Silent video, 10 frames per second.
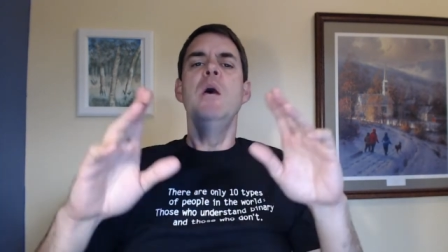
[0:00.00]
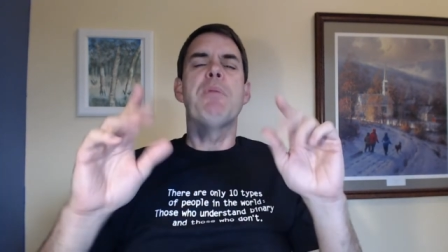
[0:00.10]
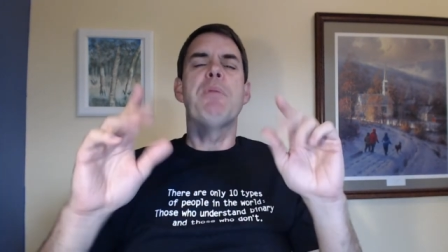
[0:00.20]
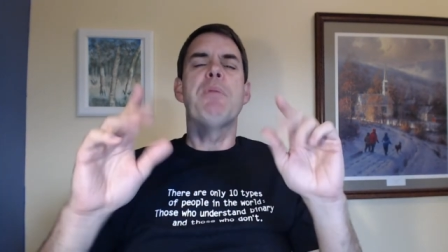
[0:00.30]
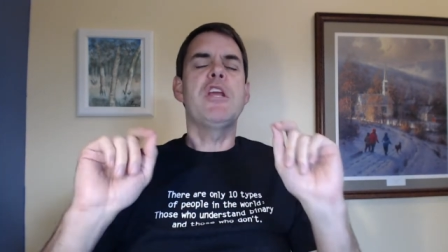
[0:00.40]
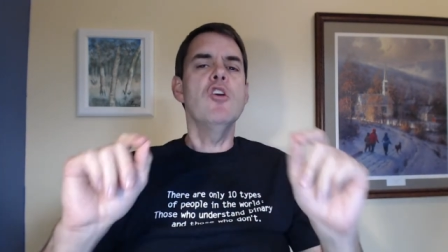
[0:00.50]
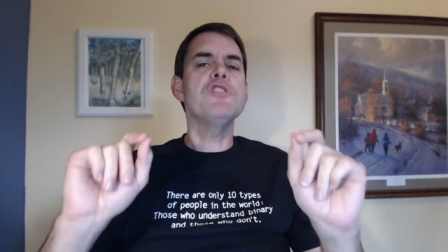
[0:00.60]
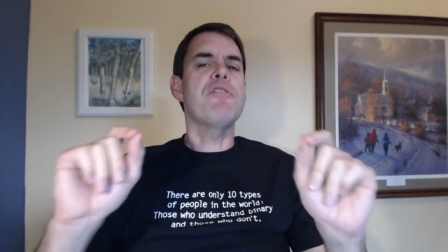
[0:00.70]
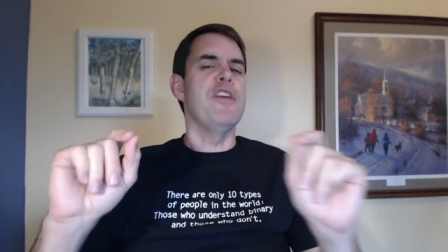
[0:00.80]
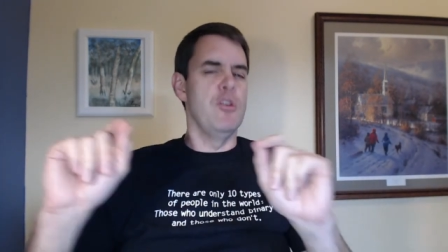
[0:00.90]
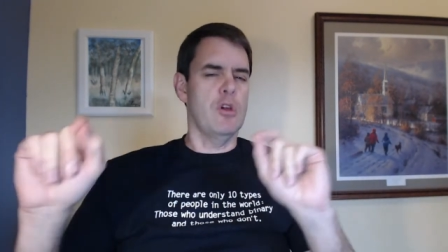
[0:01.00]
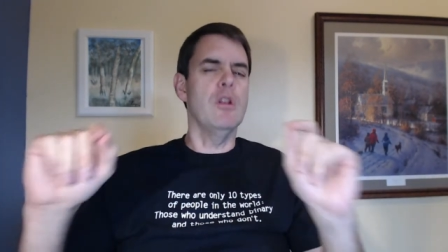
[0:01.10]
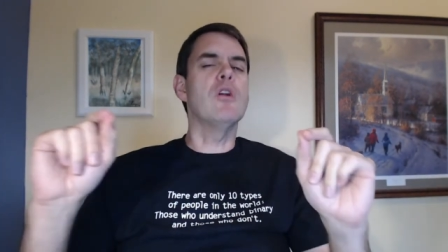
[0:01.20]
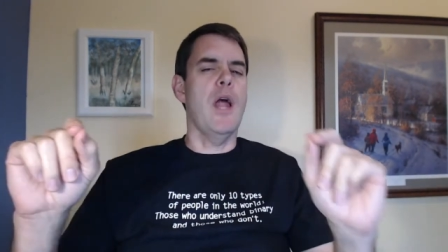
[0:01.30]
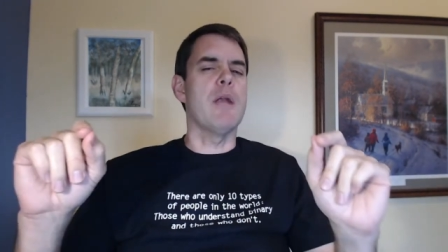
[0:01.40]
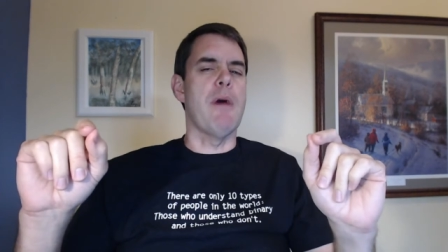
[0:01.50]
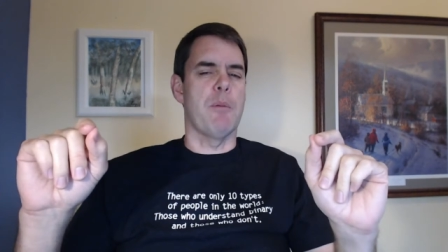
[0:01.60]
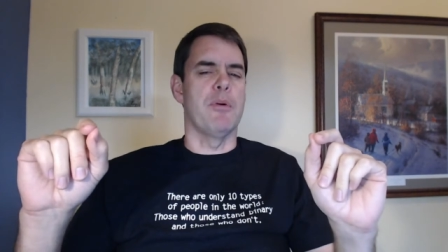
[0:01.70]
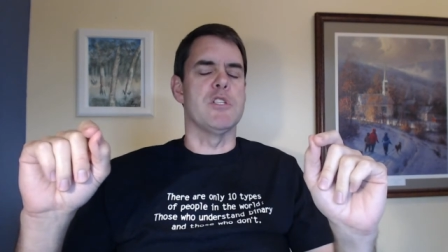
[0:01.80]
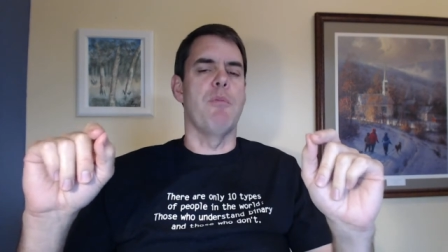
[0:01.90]
But here's the thing. You can learn a lot about
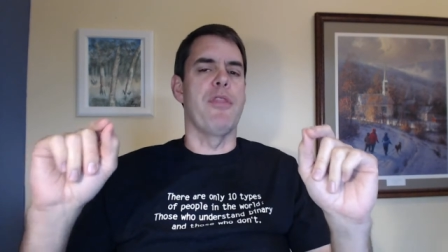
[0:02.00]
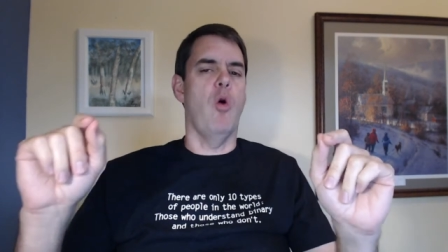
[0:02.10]
a person by the